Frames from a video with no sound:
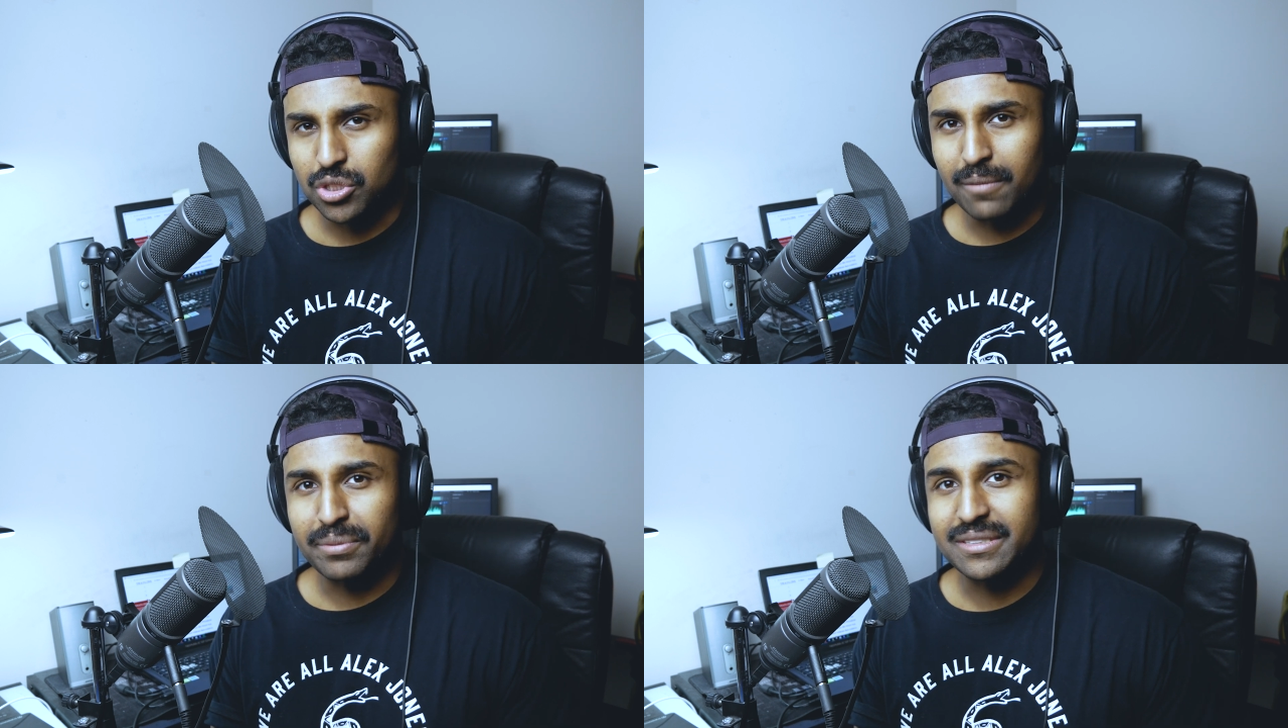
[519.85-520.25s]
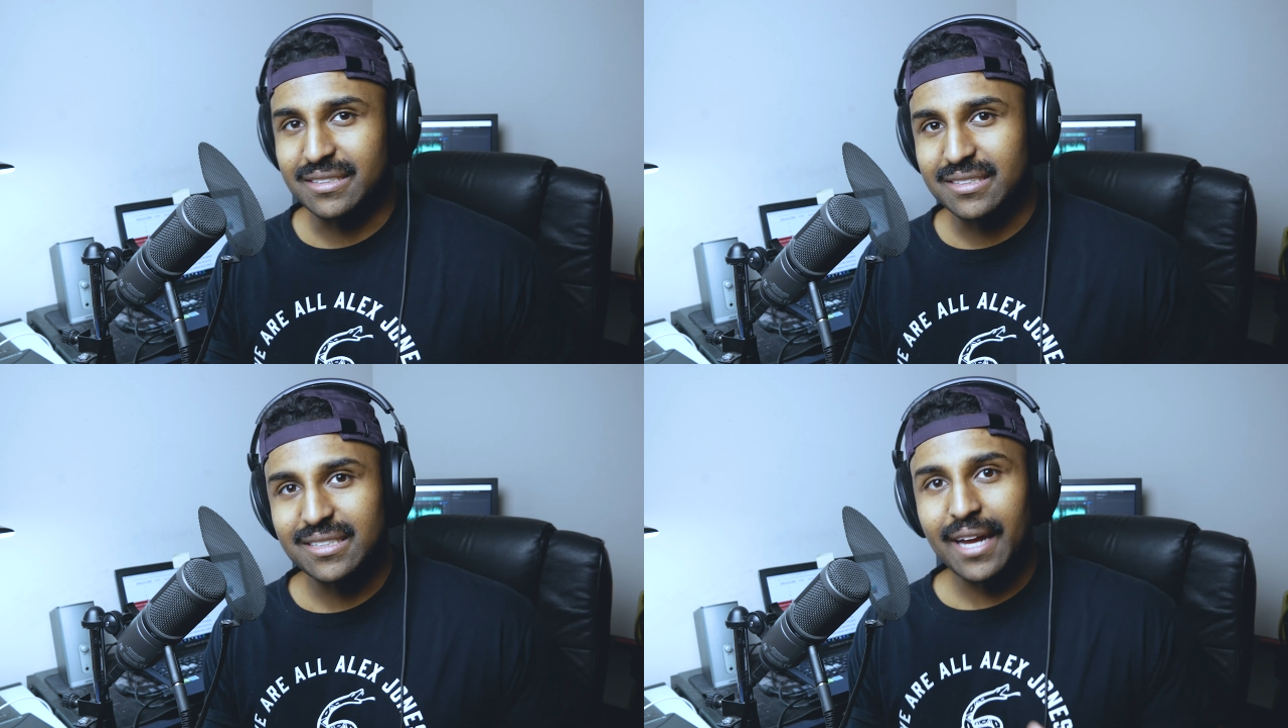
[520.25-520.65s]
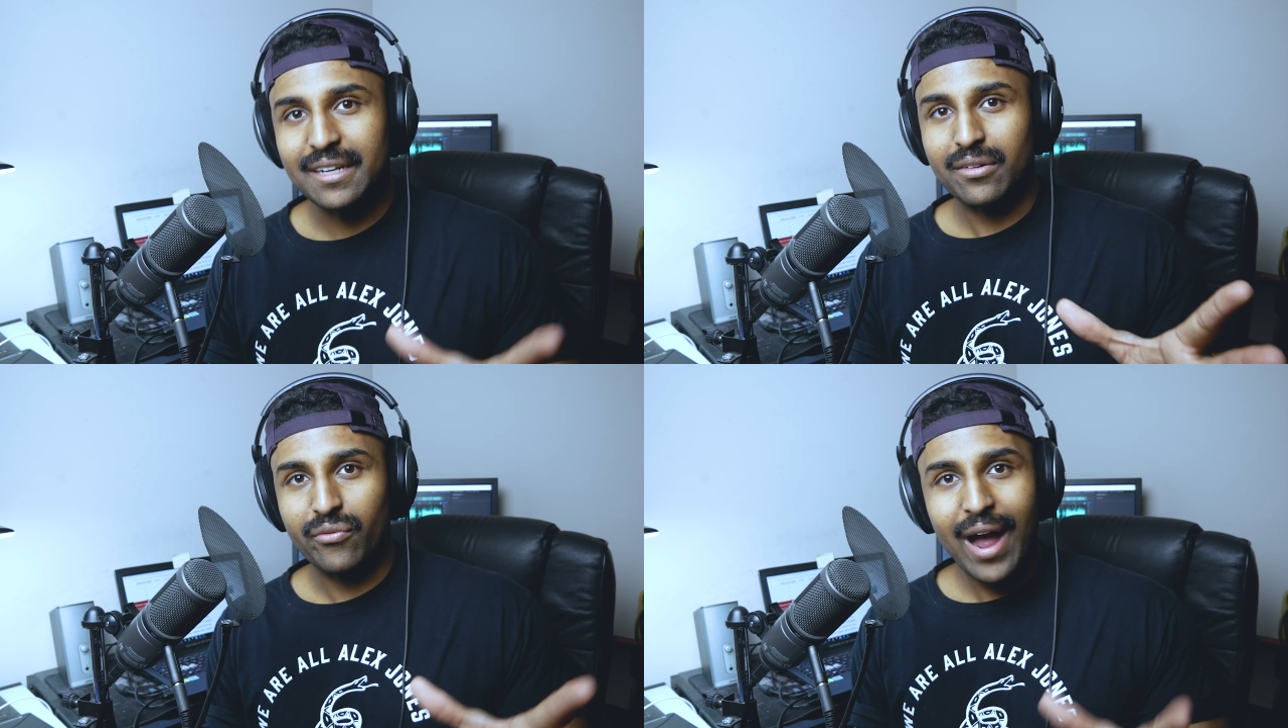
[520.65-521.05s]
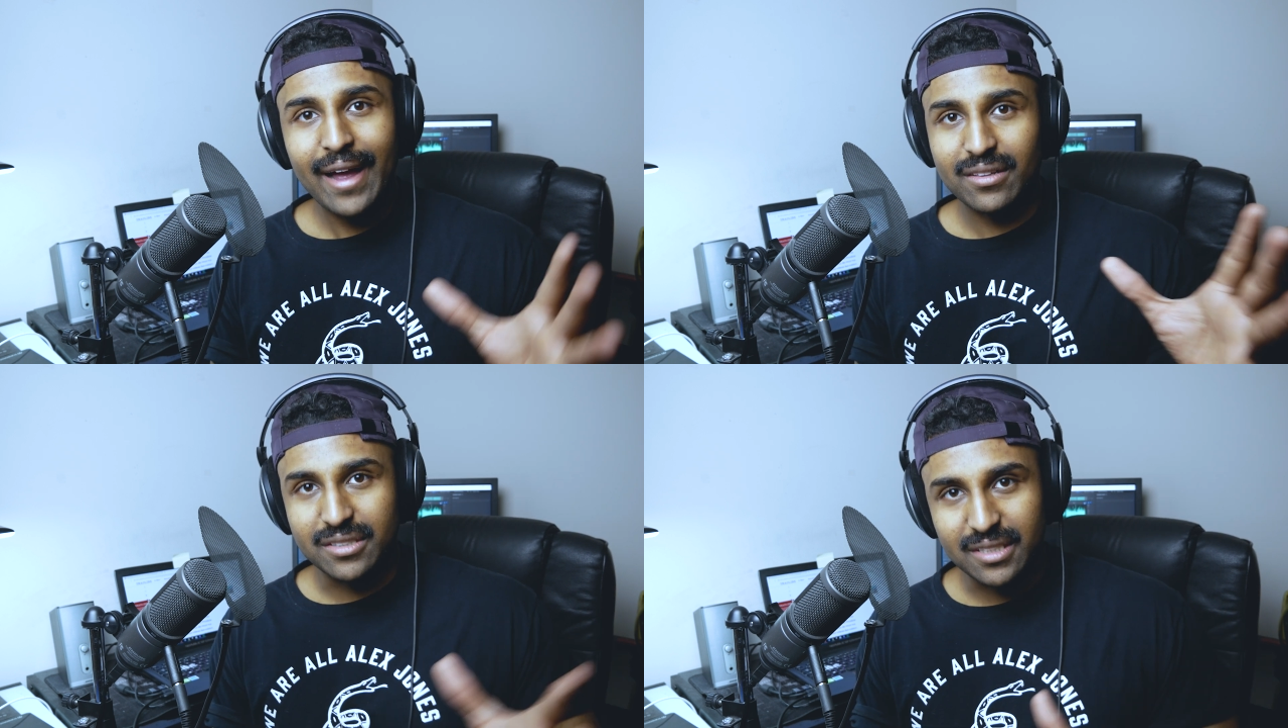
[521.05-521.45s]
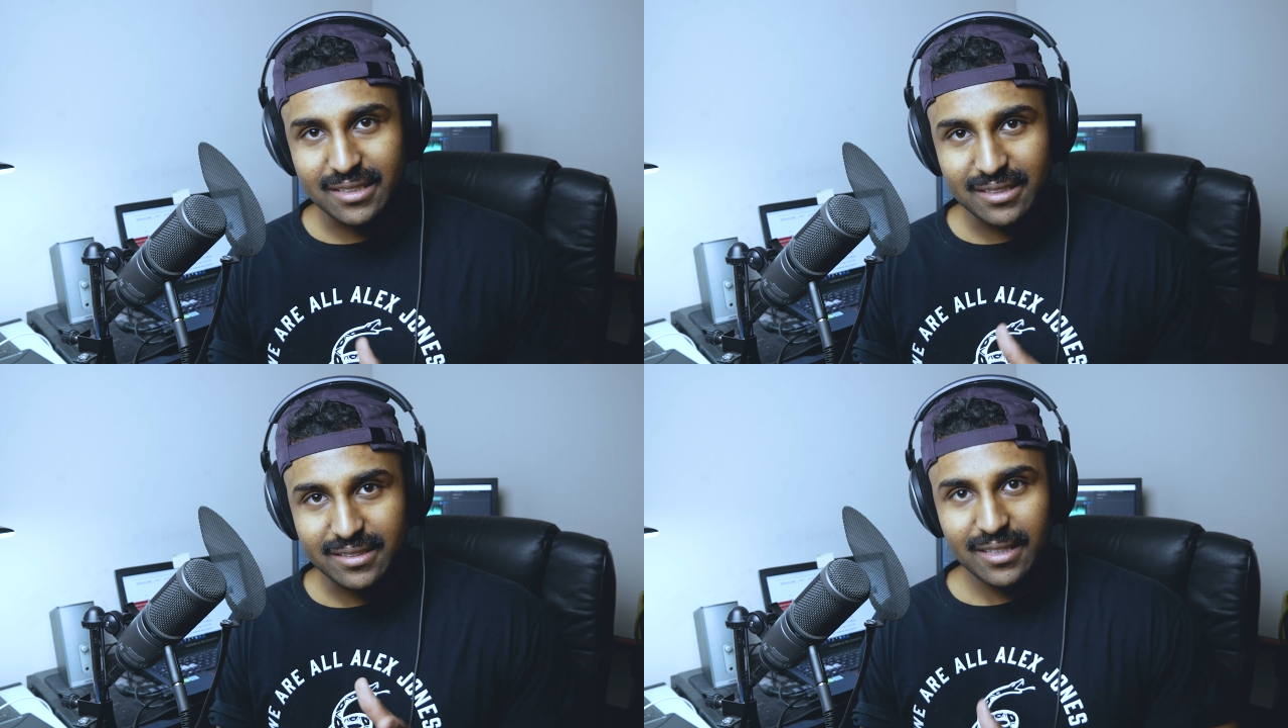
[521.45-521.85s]
Trump is inciting violence and
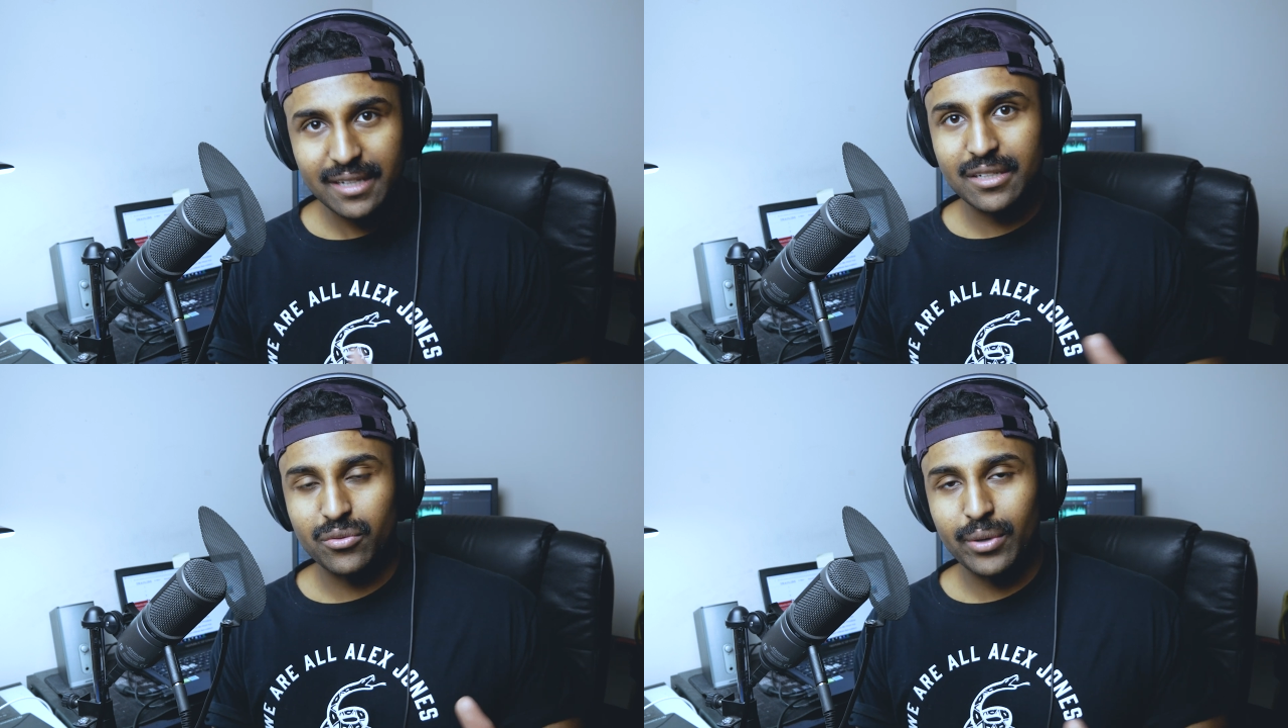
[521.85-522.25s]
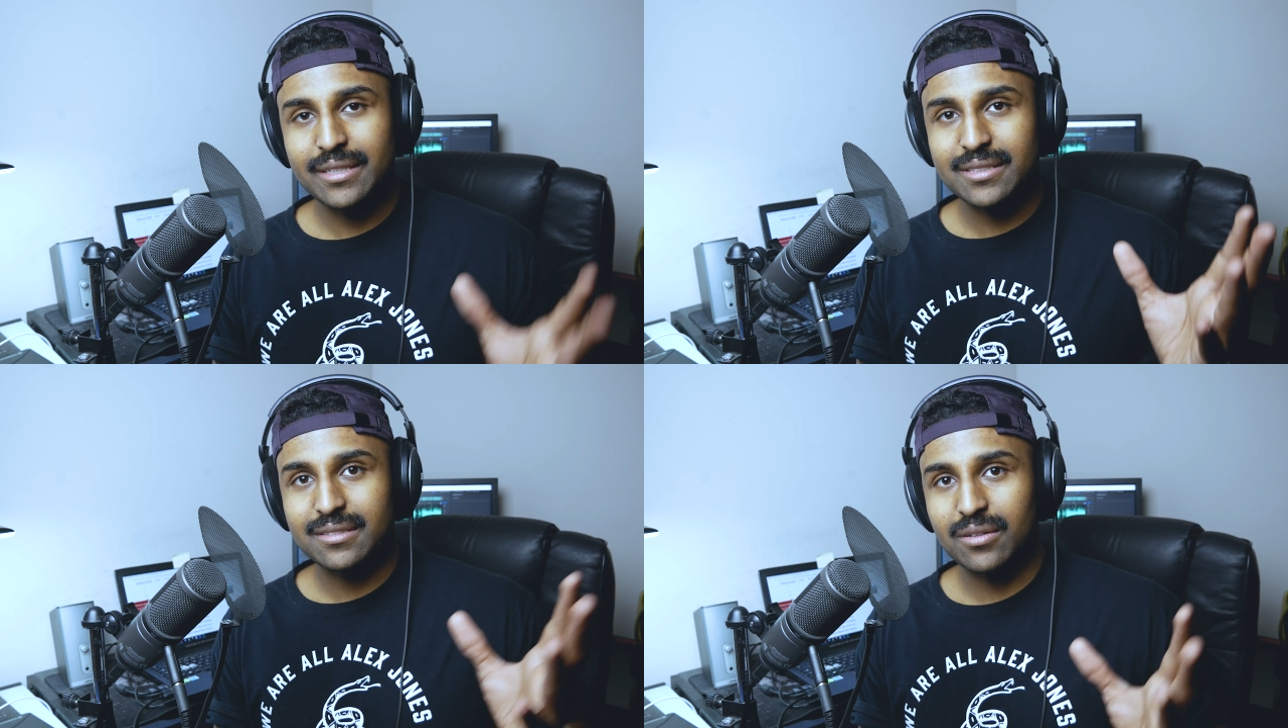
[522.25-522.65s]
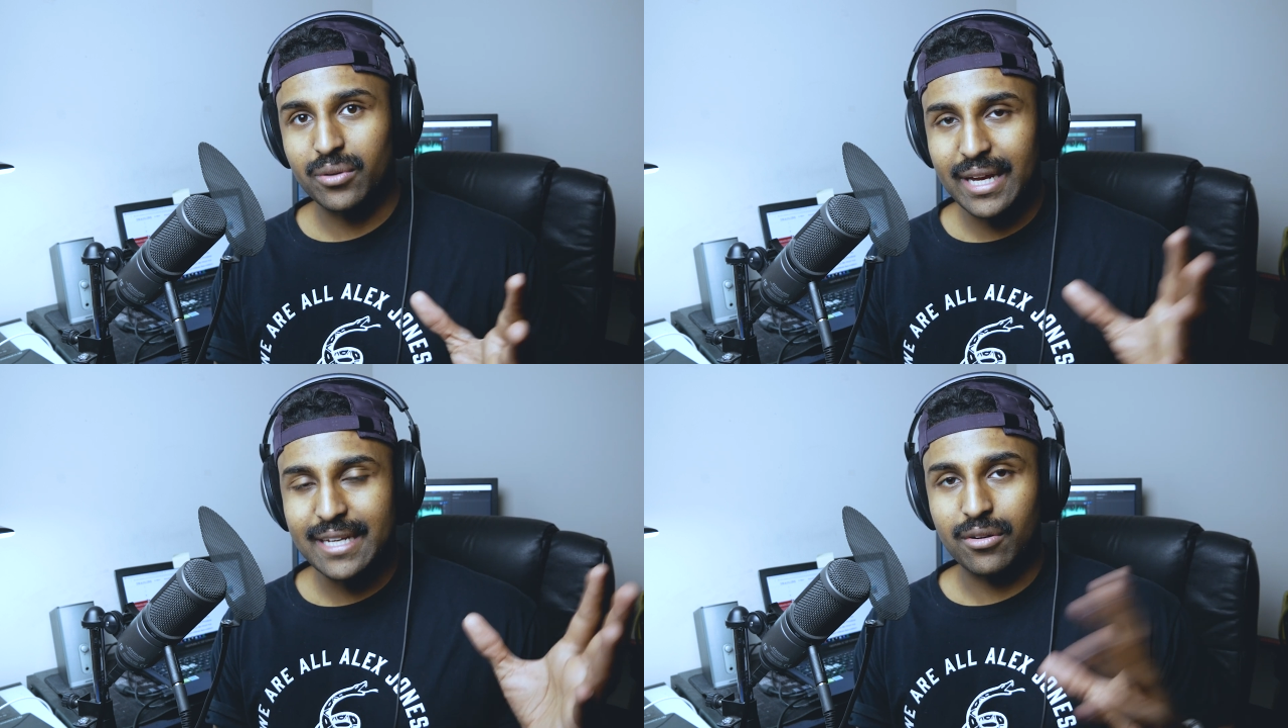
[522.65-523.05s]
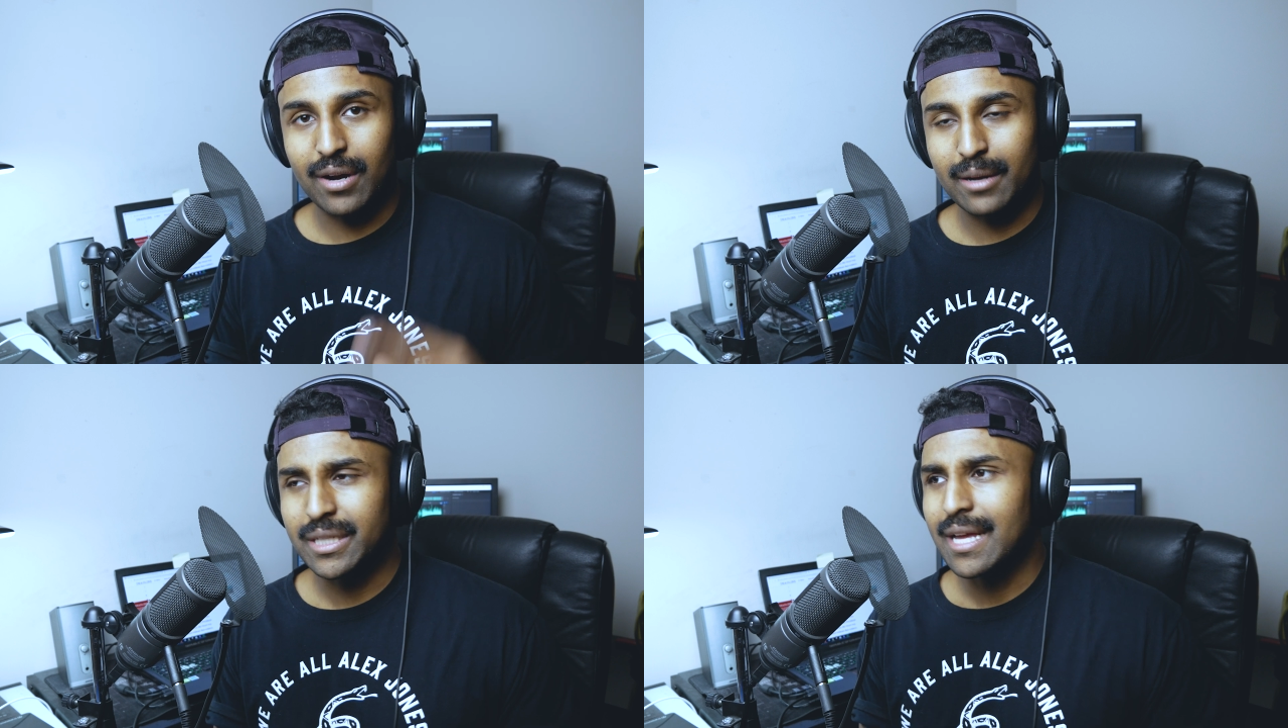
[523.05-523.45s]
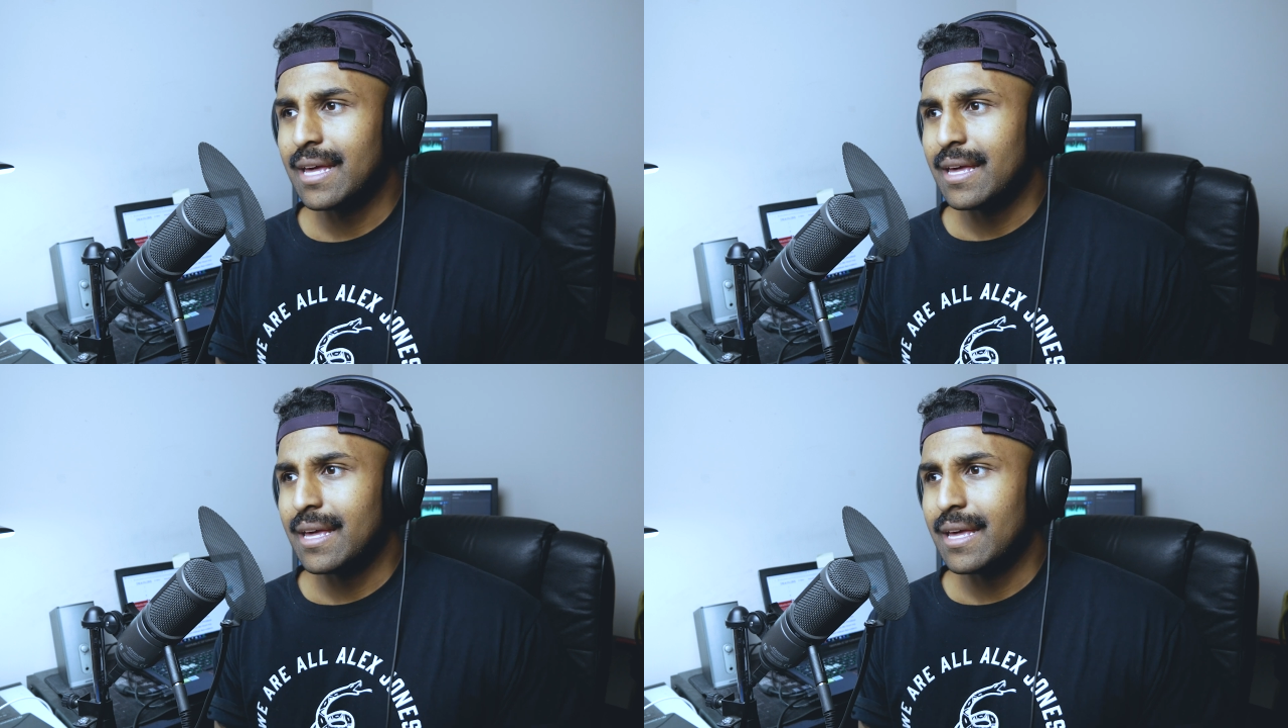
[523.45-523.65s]
he's inciting race or hate crimes.